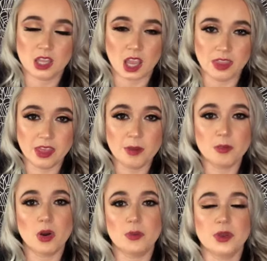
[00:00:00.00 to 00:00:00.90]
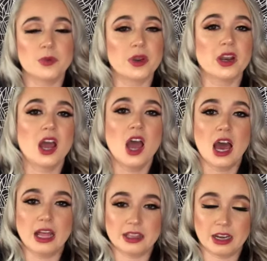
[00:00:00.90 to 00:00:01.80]
In that moment when
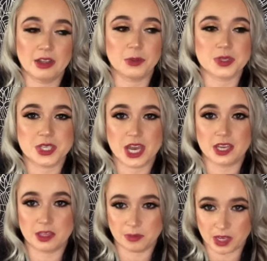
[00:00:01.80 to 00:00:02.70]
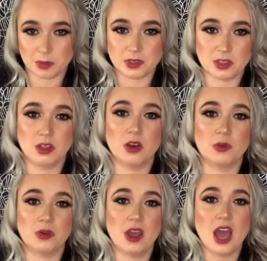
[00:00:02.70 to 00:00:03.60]
Lilith was attacking me, I was alone.
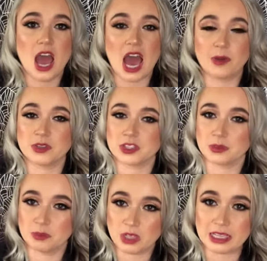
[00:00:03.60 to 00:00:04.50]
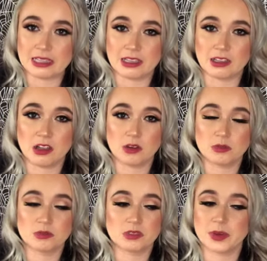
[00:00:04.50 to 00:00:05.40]
I was completely alone.
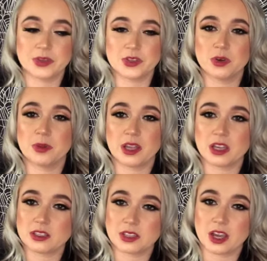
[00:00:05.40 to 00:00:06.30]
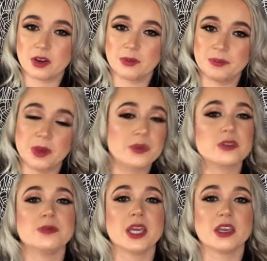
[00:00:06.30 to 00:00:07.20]
There was nobody else there. It
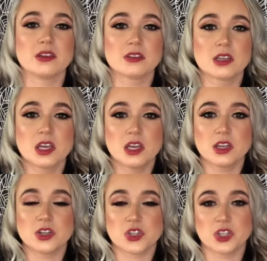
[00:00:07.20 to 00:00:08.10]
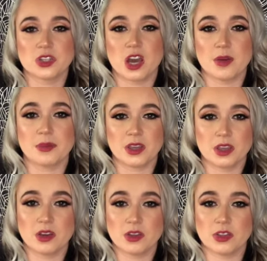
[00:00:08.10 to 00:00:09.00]
was me. She taught
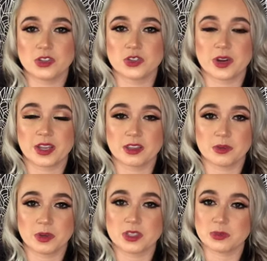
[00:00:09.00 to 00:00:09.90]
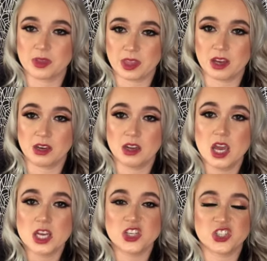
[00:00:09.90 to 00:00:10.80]
me the strength that was within.
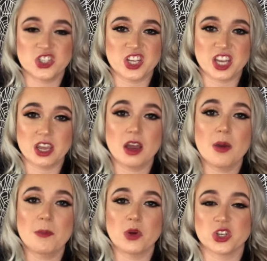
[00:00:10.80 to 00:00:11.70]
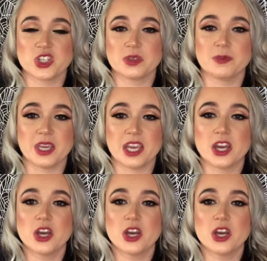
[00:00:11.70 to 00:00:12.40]
She pushed me